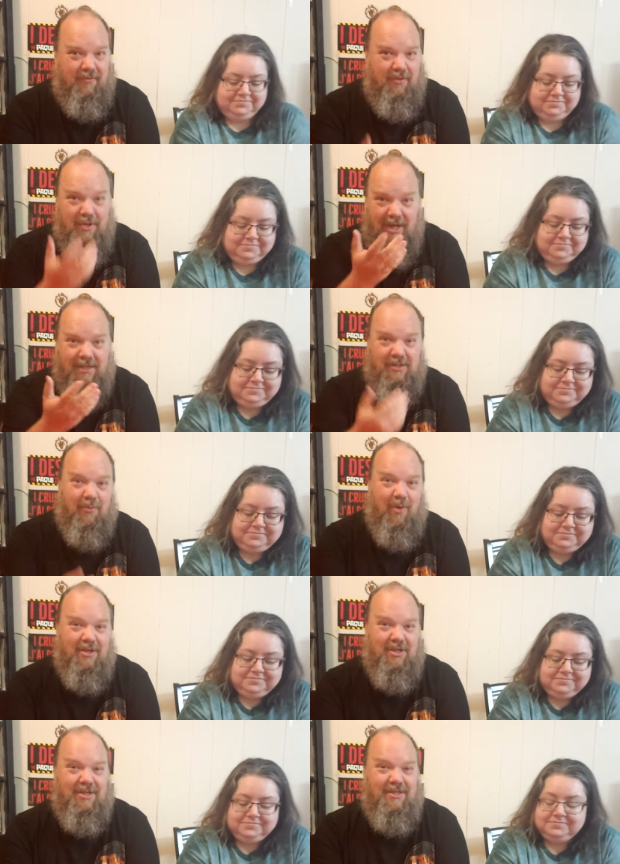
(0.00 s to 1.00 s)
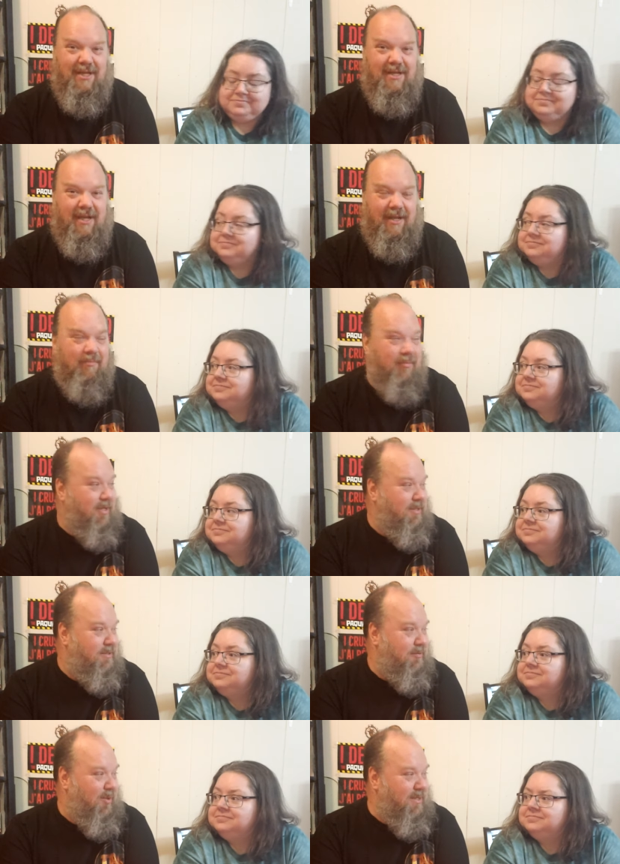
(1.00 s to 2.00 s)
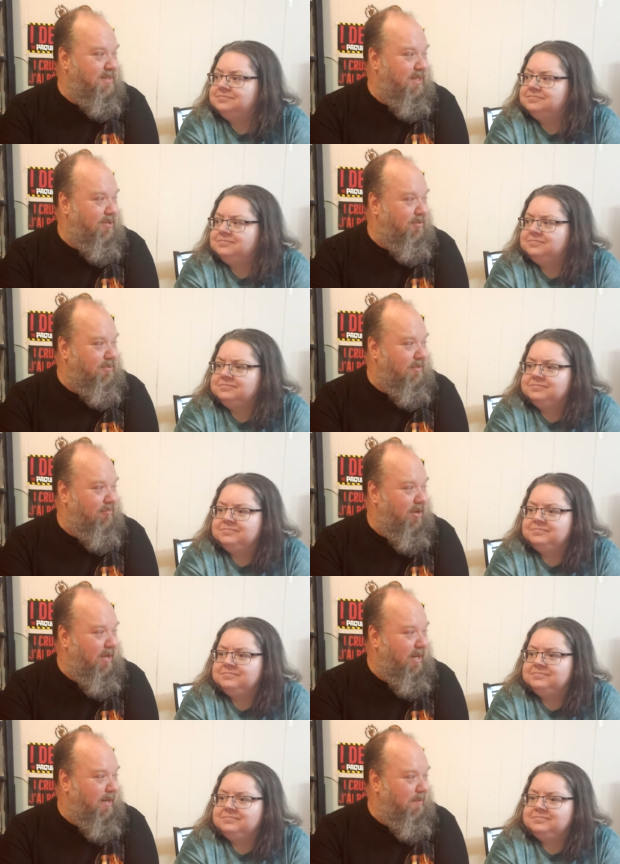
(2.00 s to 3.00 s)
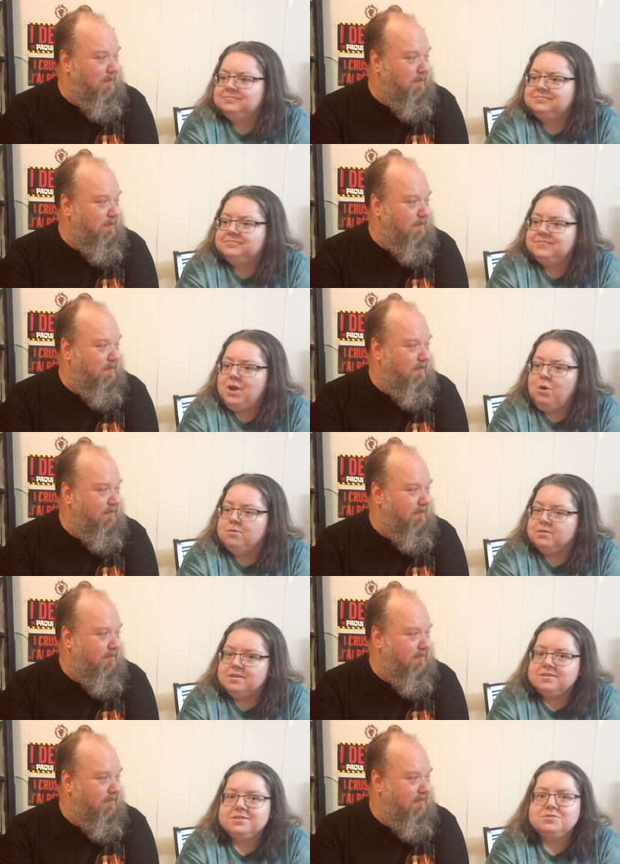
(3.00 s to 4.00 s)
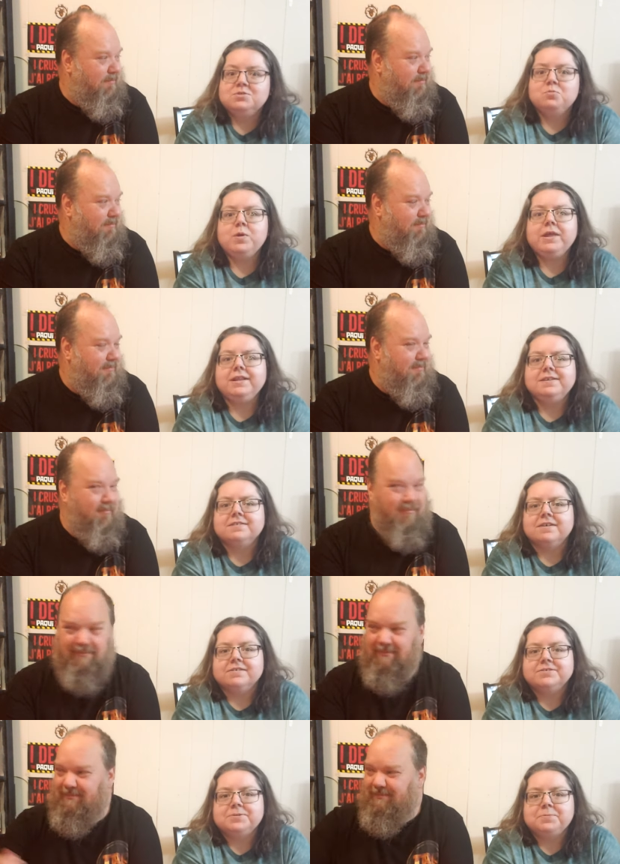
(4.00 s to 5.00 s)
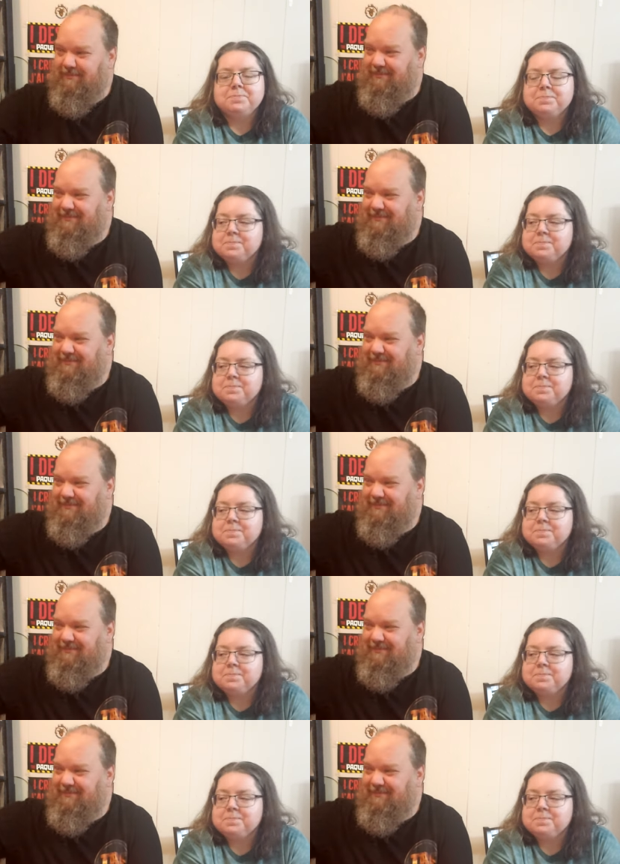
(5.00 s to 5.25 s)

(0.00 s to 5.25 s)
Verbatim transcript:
Speaker 1: for you guys to watch on Sunday, but it's Wednesday, Tuesday, Friday.
Speaker 2: Oh, it's, it's a weekly sauce.